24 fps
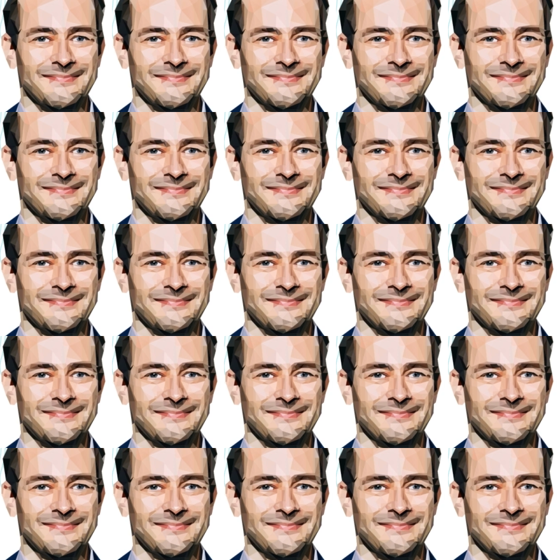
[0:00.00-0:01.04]

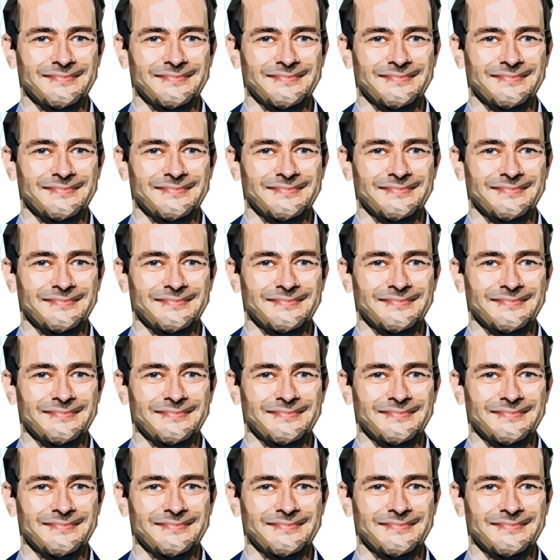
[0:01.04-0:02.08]

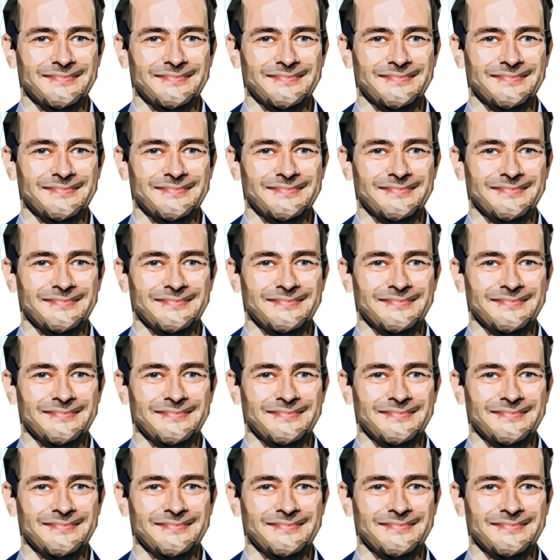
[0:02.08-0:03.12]

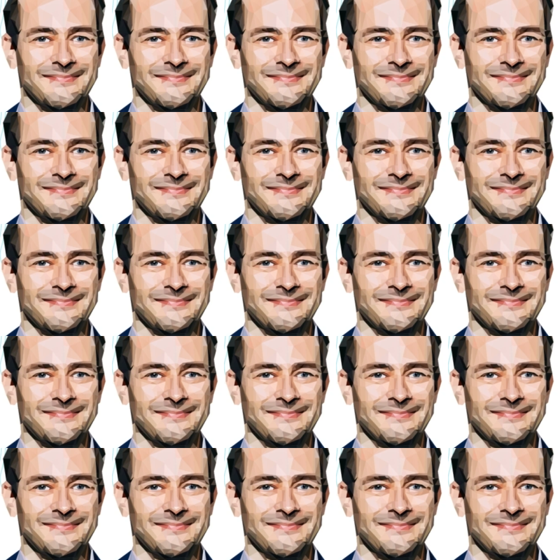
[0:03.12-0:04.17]

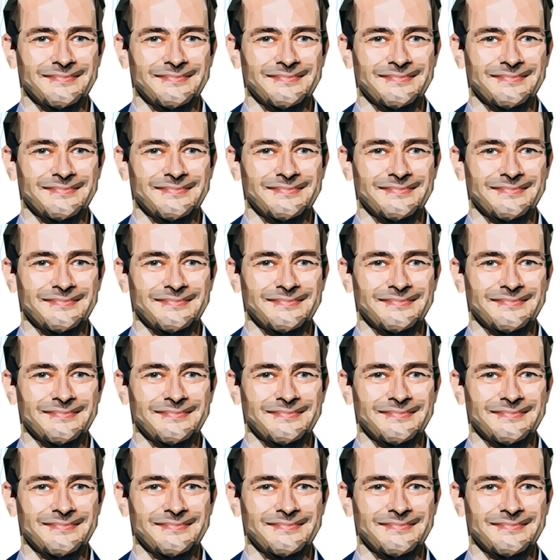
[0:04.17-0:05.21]

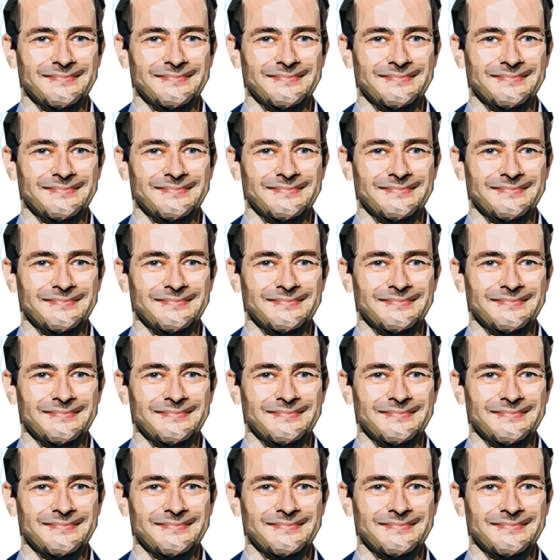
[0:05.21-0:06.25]

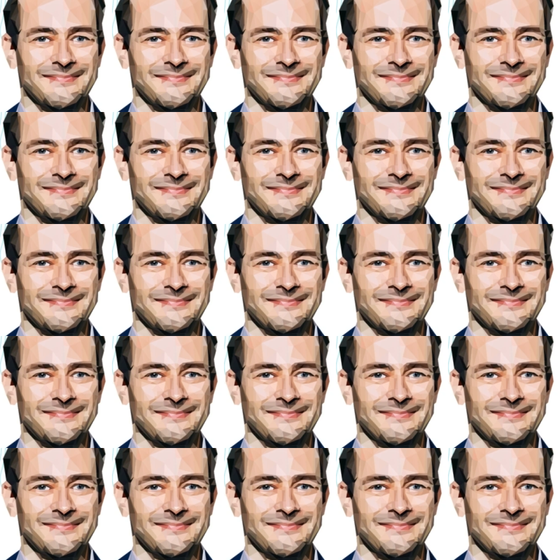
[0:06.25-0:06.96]
[no speech]